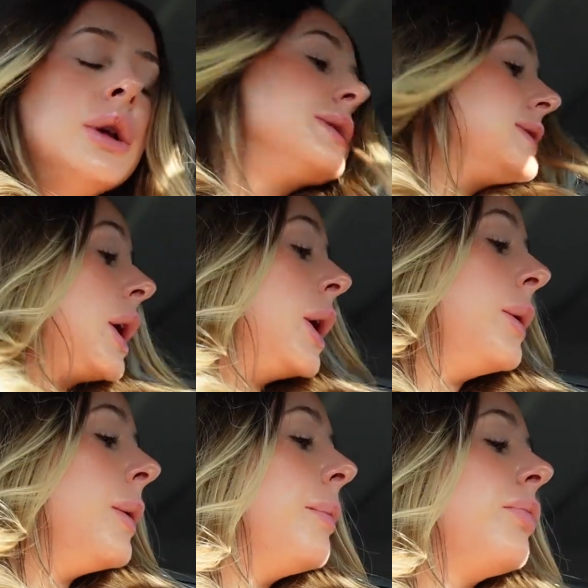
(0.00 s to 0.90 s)
So
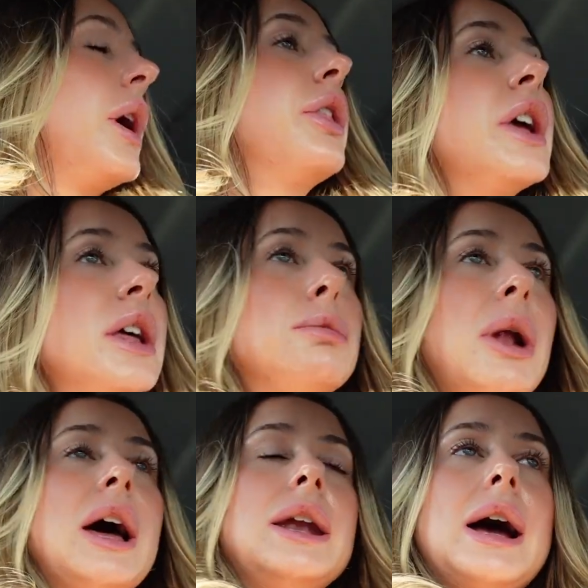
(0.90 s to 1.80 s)
I think the
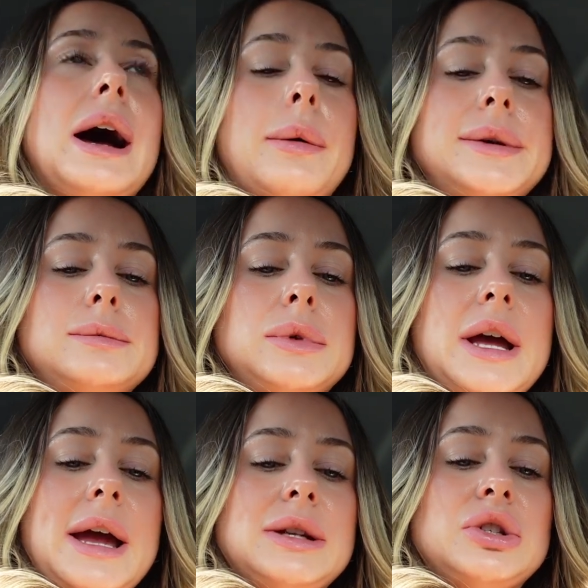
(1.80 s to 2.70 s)
plan now is I'm going to
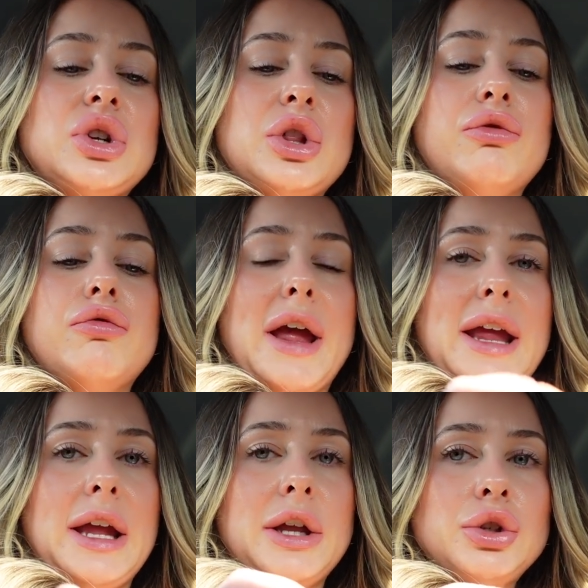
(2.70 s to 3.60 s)
head to the
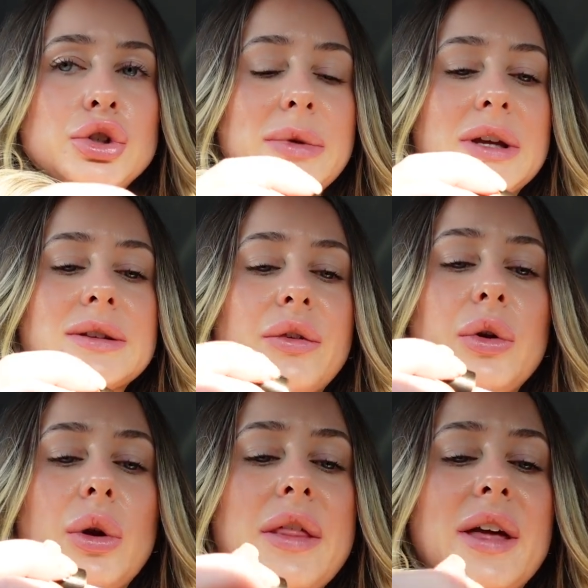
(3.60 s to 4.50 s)
range because I
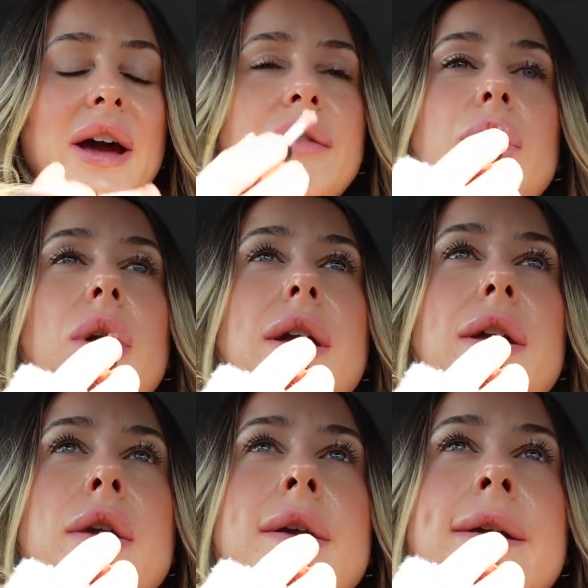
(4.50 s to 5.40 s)
feel like they have quite
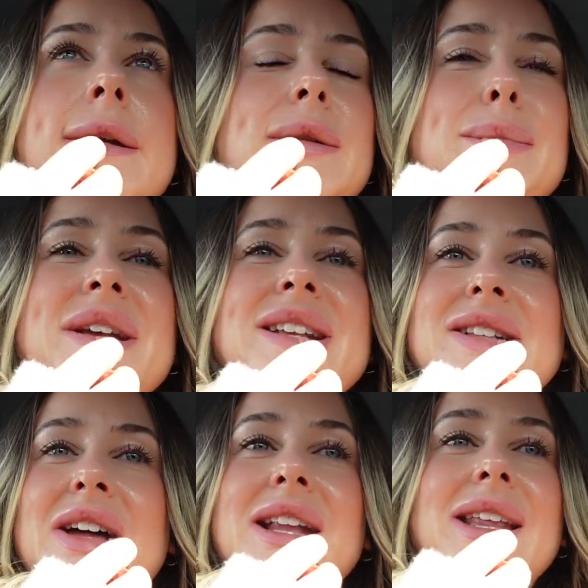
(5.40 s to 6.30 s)
good bits
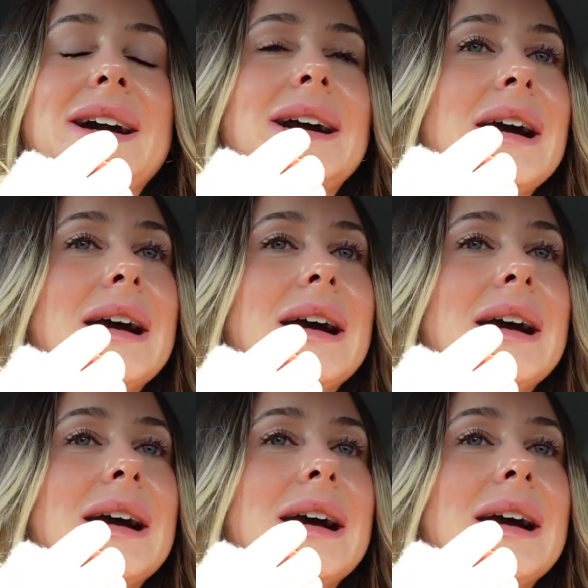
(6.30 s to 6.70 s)
like that.